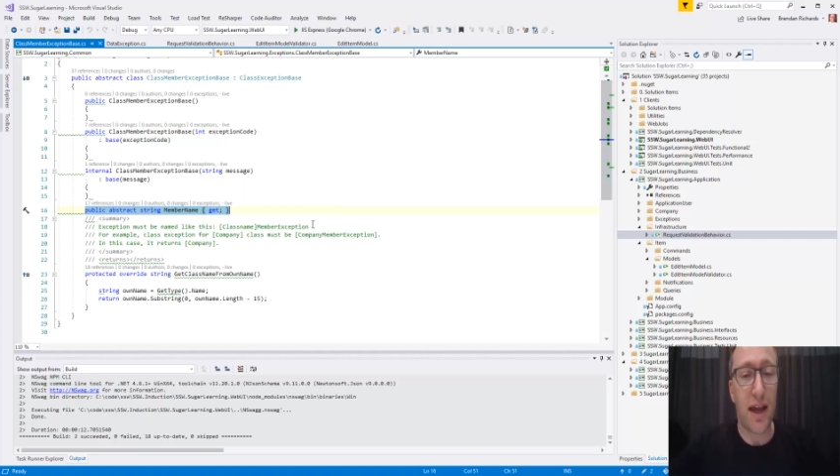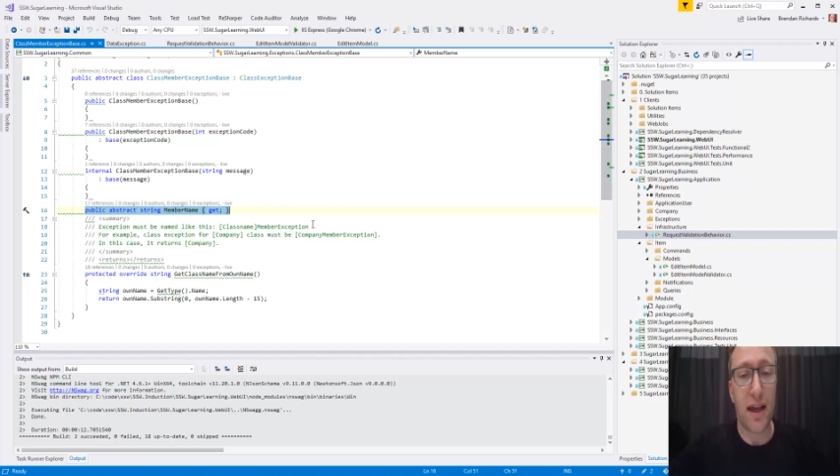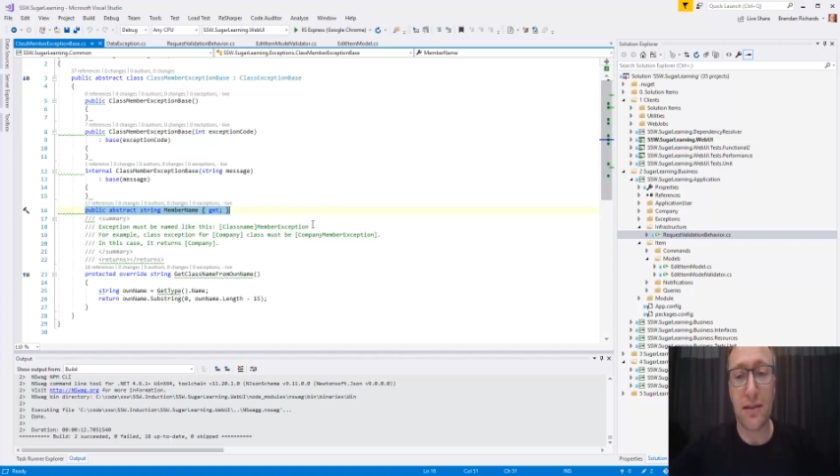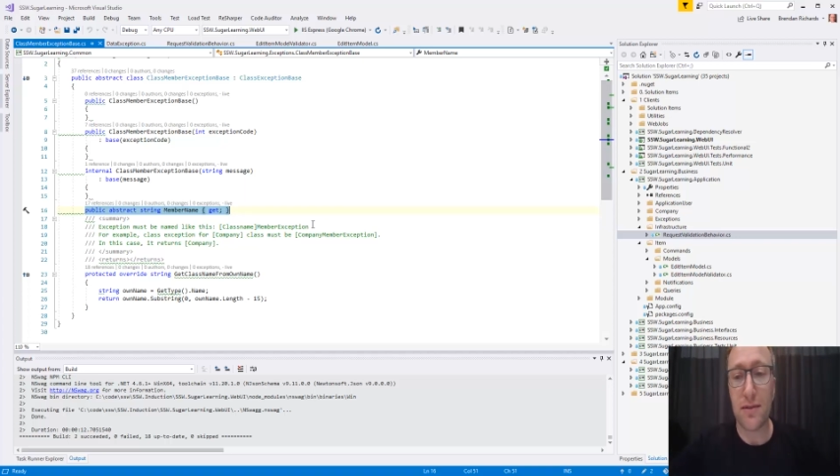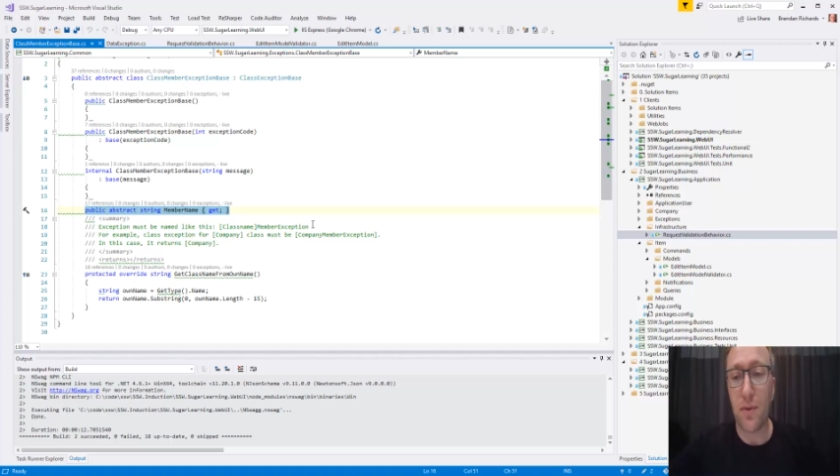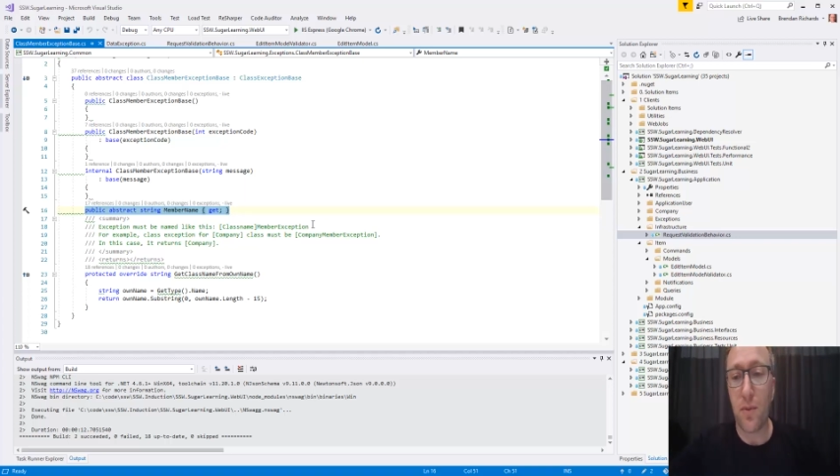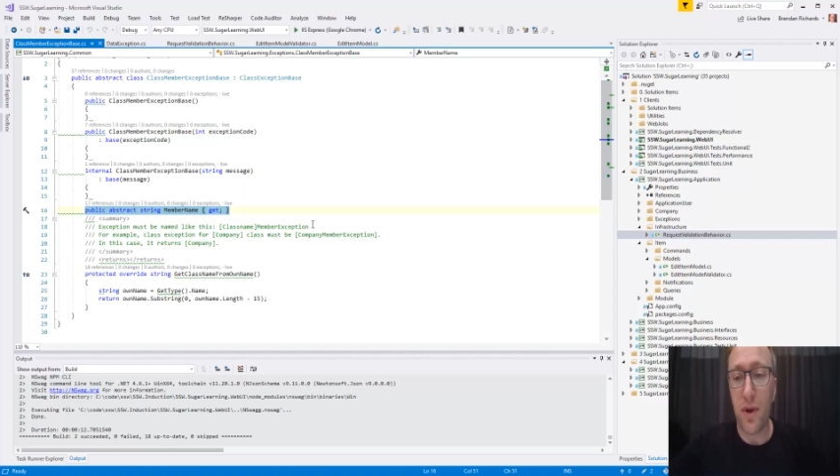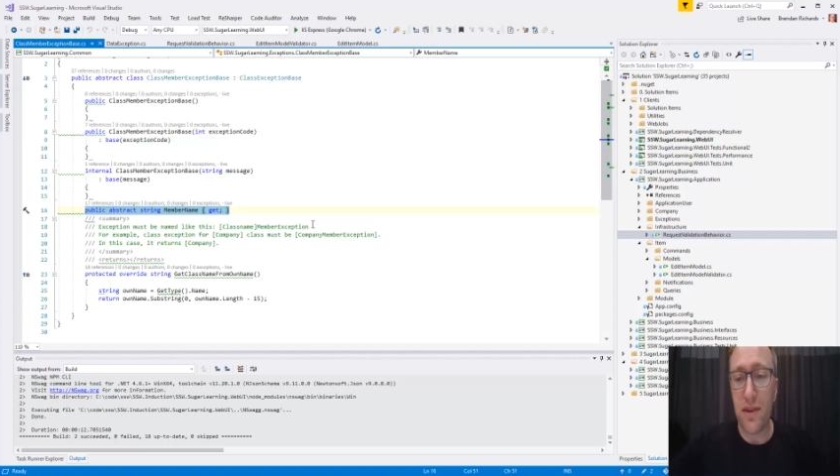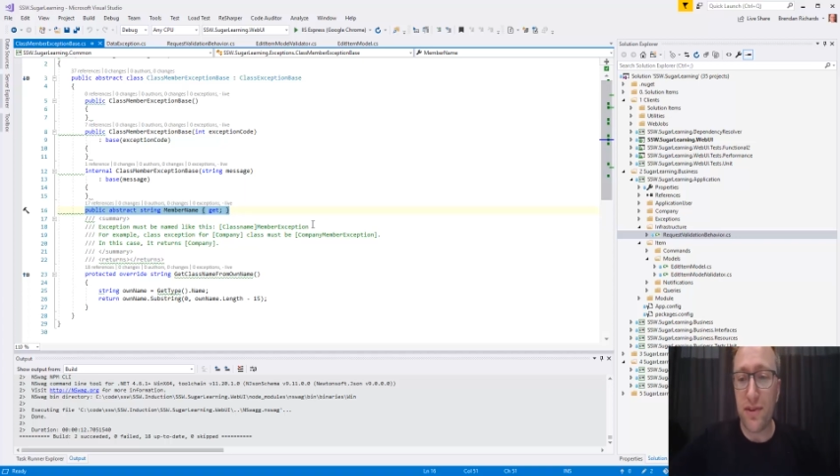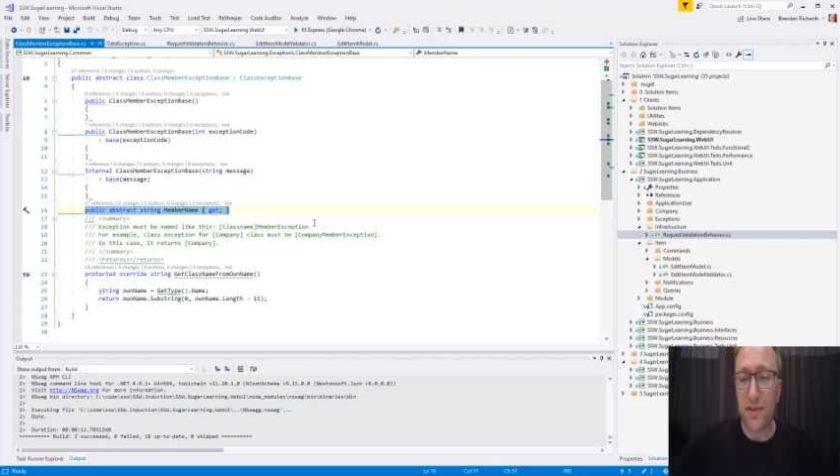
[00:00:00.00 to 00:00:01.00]
and
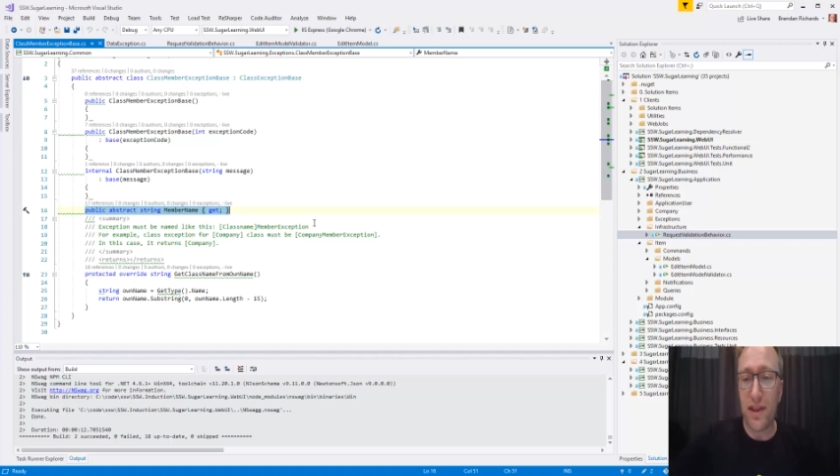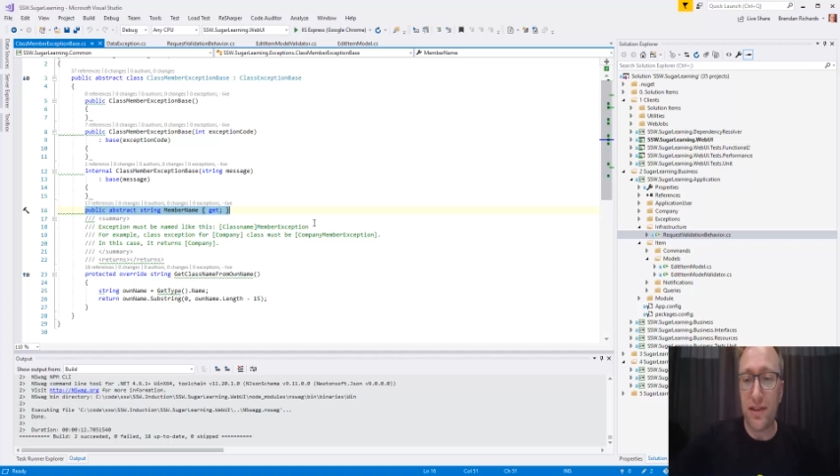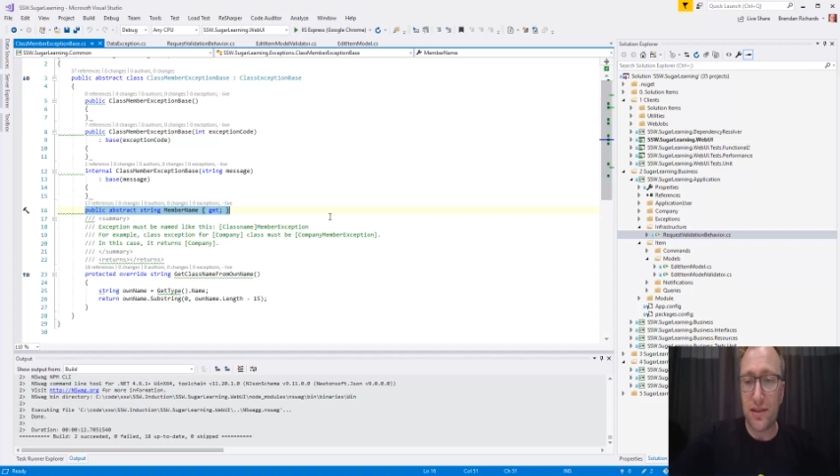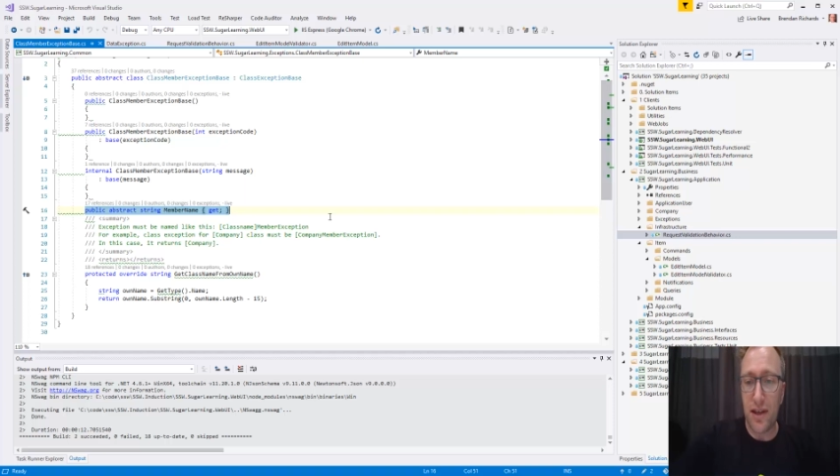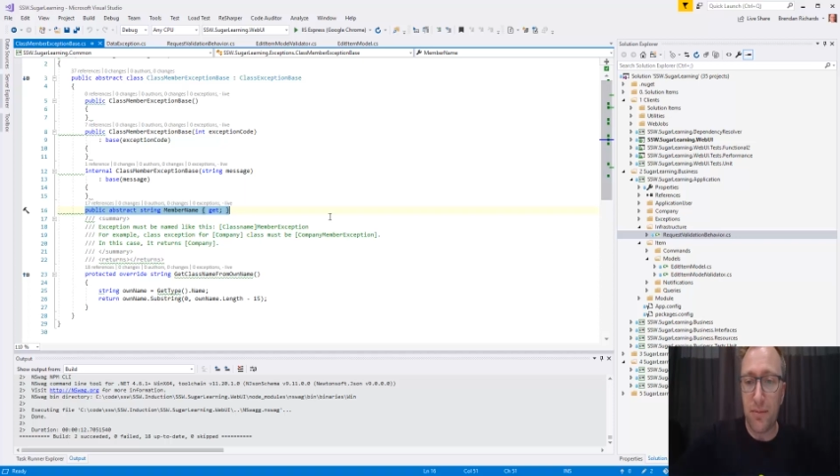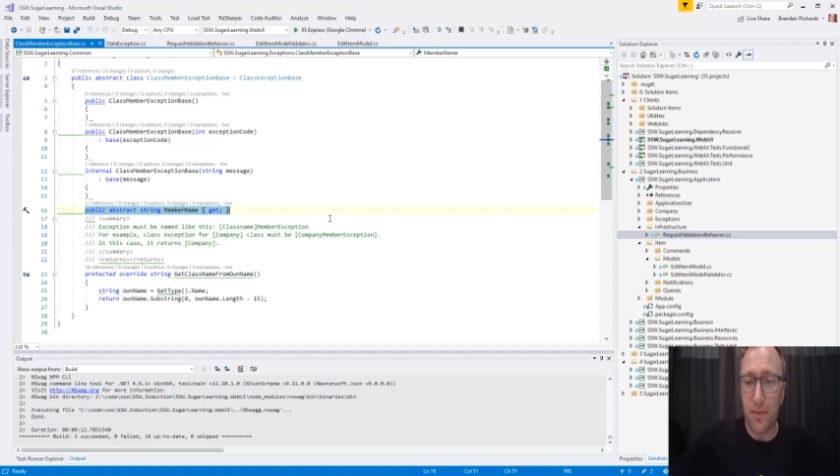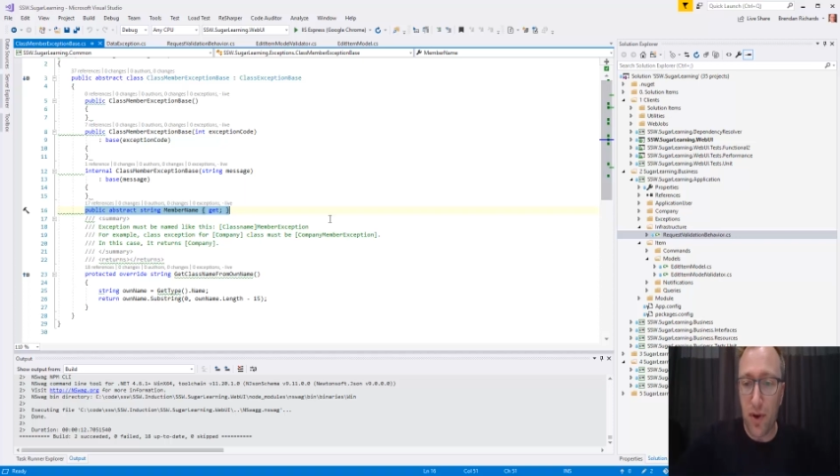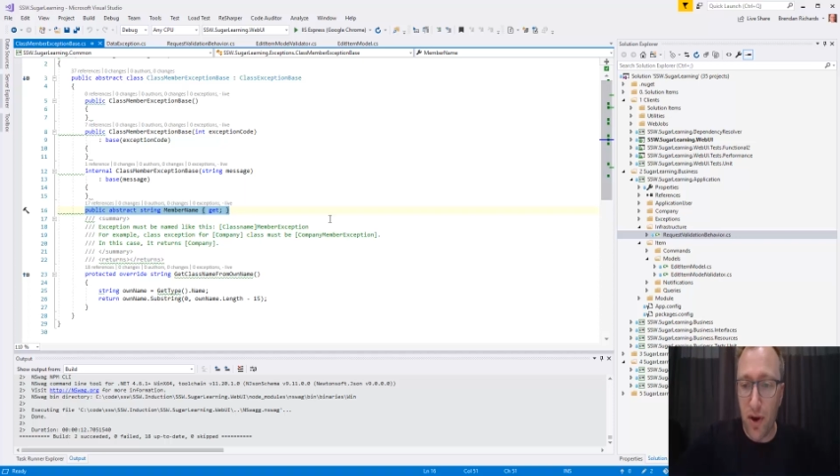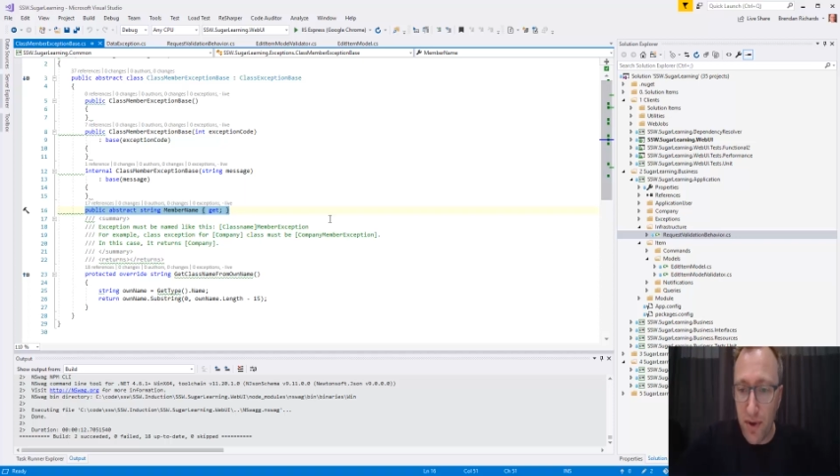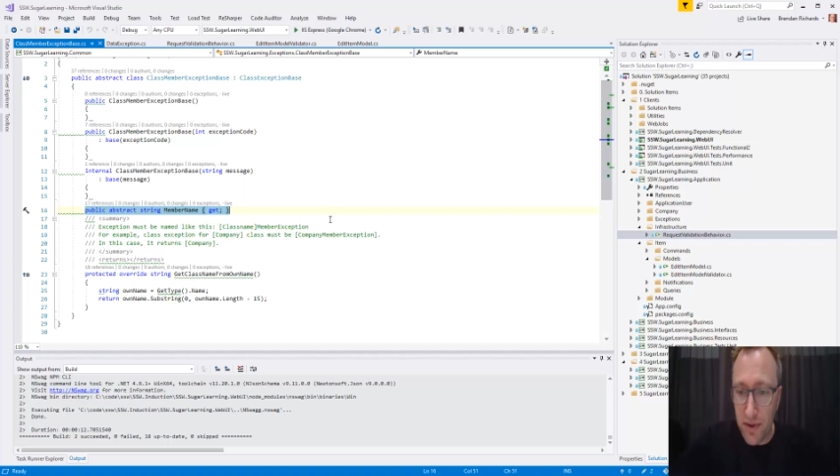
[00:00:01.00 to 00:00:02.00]
with this
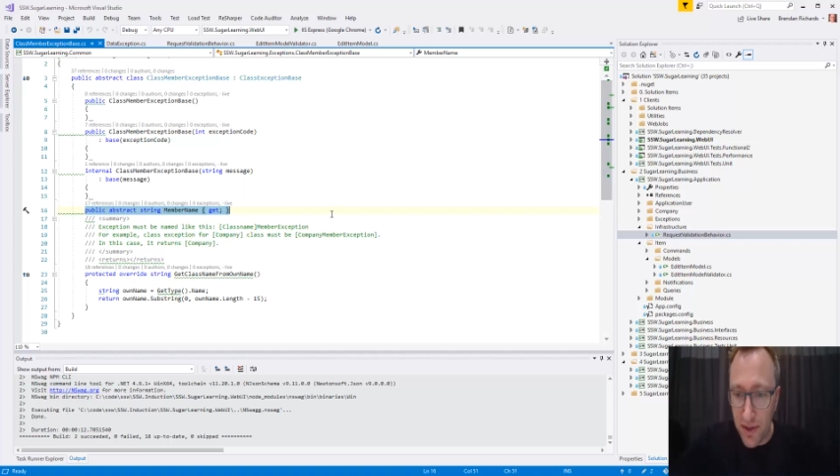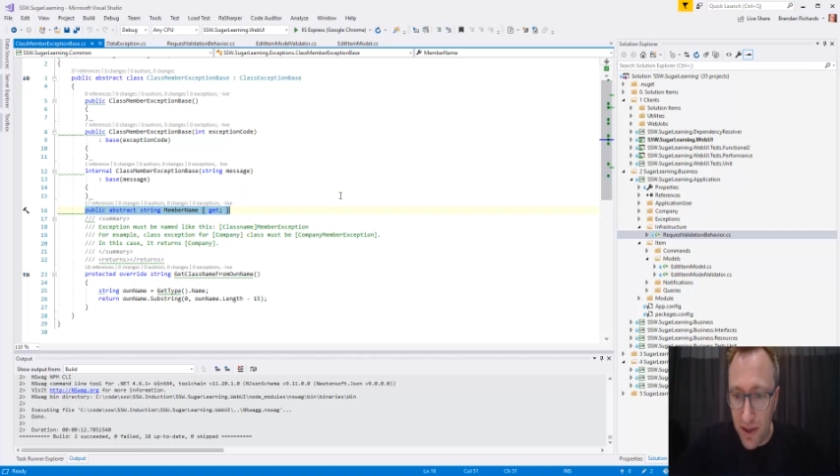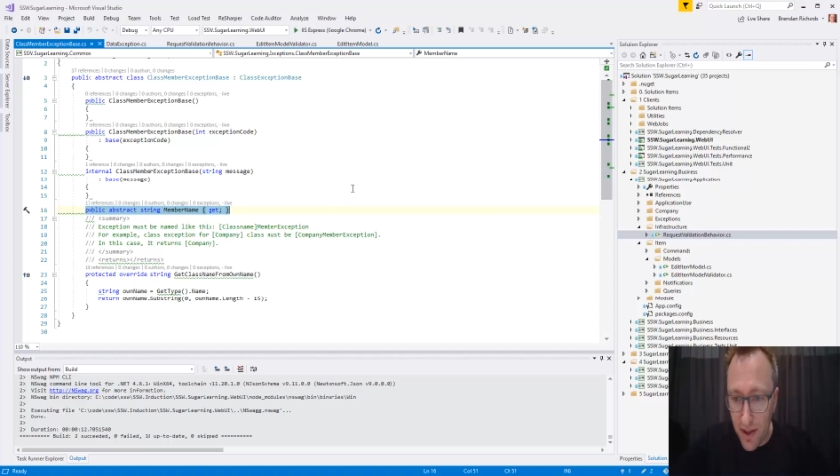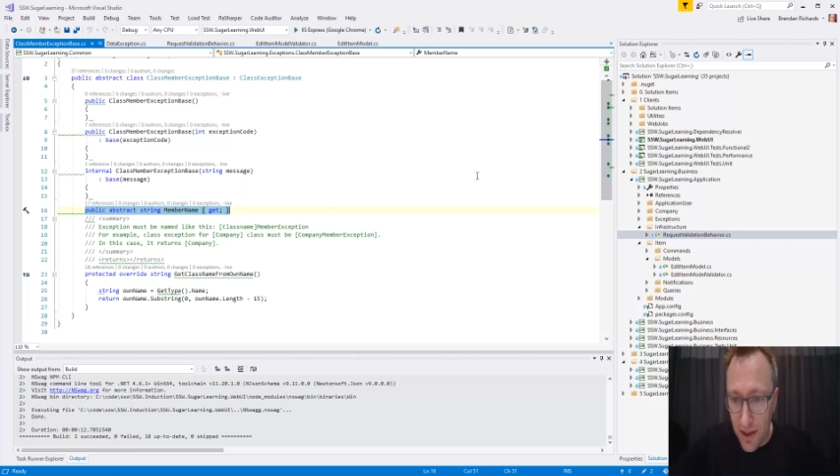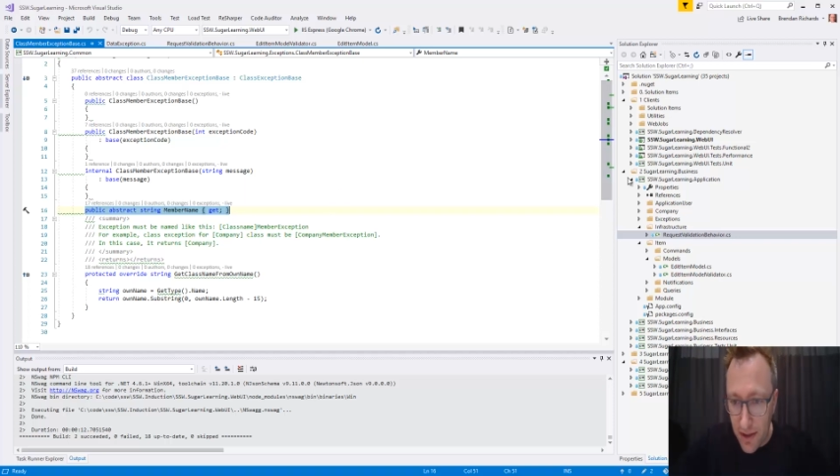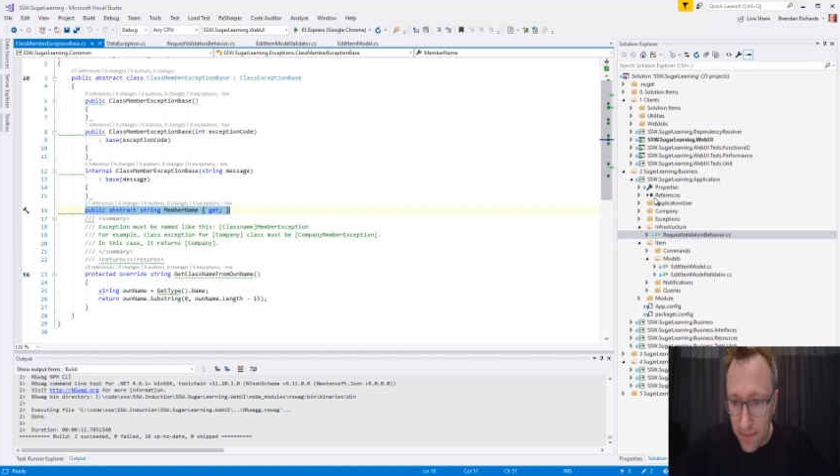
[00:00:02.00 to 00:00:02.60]
common